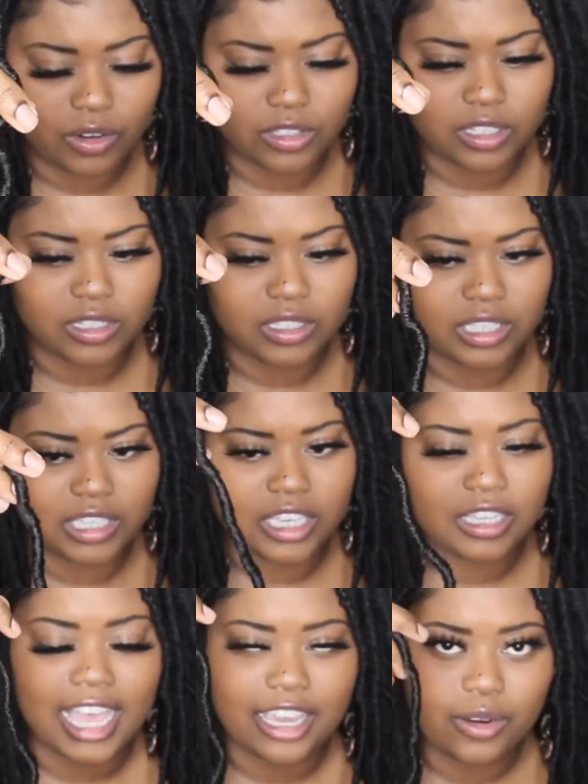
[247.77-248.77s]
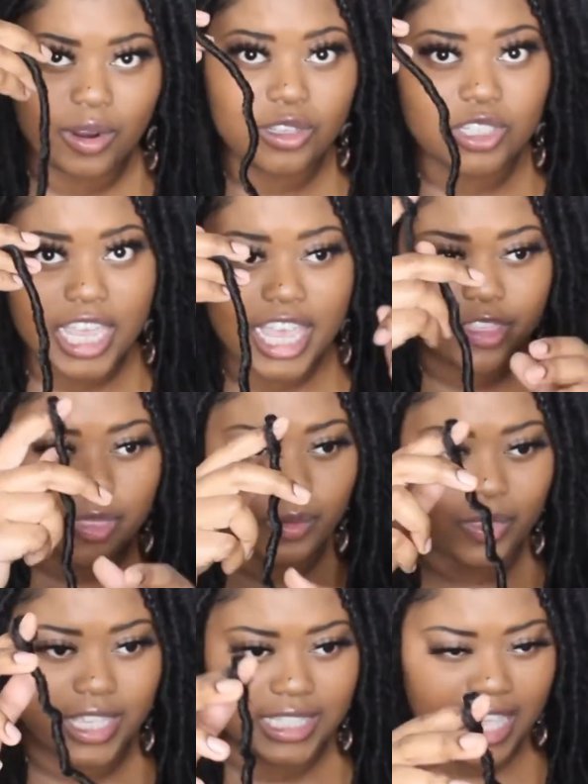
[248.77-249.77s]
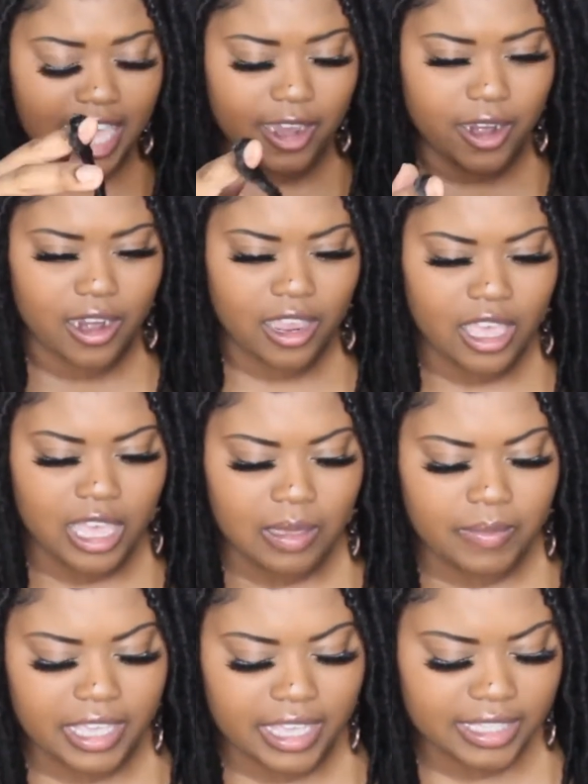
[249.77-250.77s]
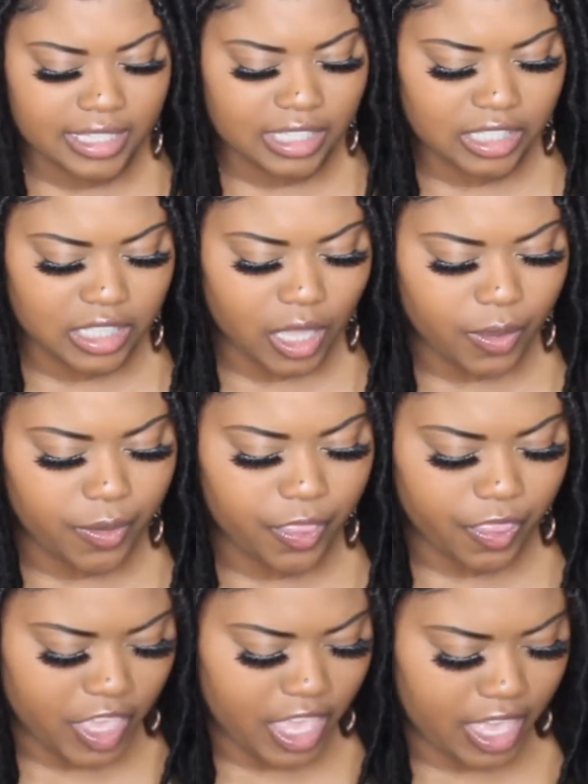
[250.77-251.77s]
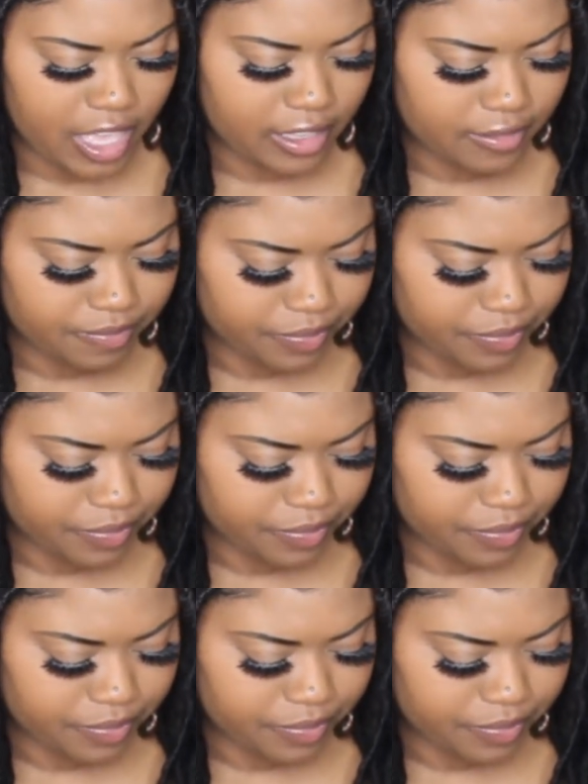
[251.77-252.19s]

to get like crocheted through this hair, because it's so thick.